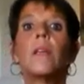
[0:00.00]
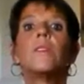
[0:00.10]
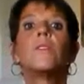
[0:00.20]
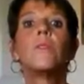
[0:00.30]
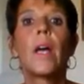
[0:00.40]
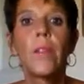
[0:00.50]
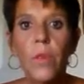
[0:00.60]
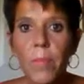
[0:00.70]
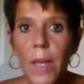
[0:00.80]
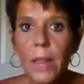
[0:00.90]
So now that
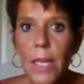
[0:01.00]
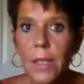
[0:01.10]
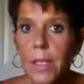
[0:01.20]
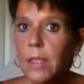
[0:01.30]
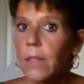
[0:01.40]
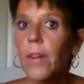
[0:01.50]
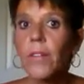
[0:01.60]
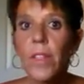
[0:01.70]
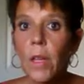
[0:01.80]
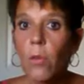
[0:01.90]
we've made that list of
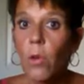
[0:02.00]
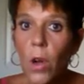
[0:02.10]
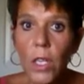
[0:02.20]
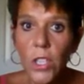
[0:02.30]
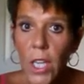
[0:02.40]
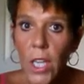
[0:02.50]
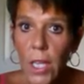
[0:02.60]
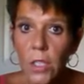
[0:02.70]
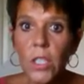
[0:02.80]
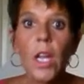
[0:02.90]
everything we want to
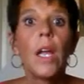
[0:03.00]
change